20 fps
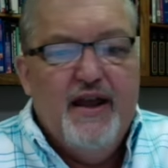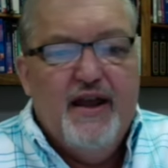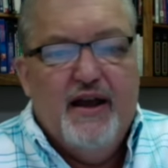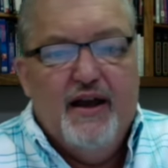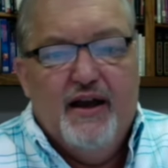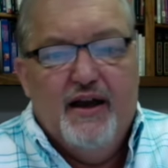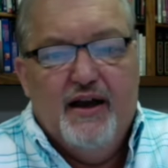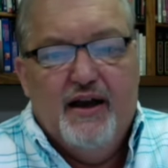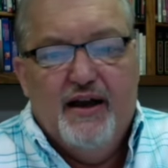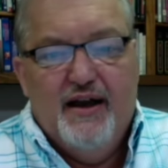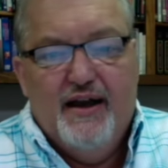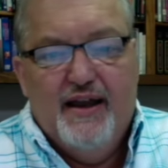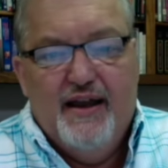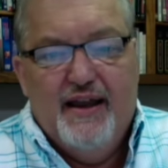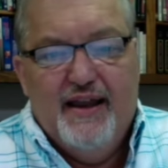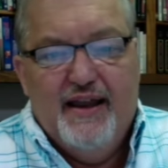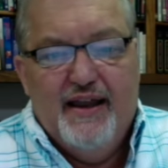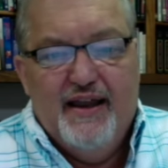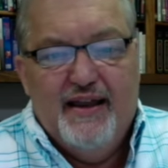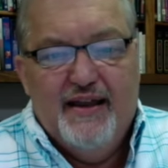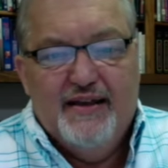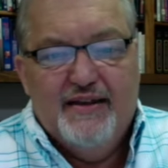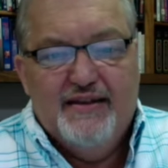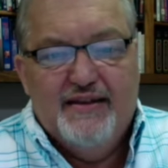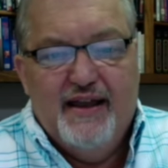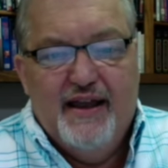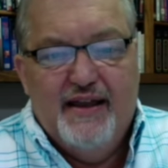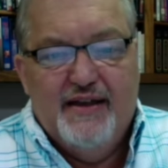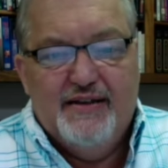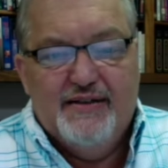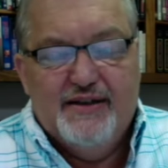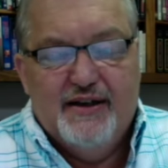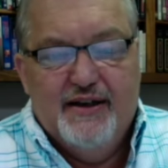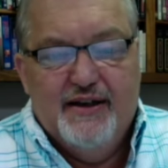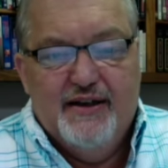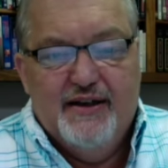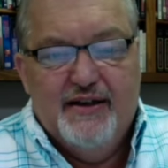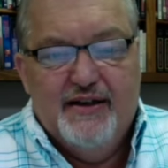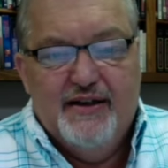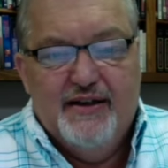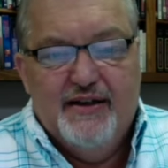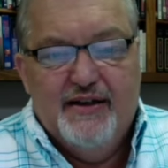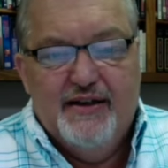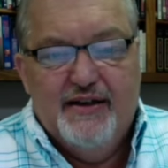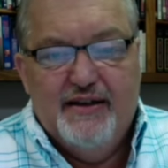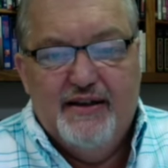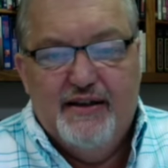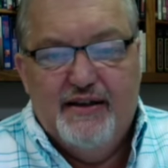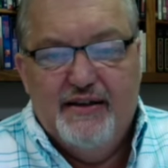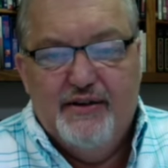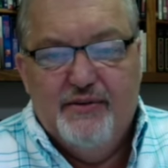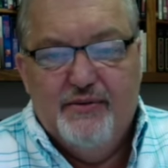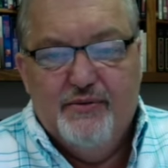and that he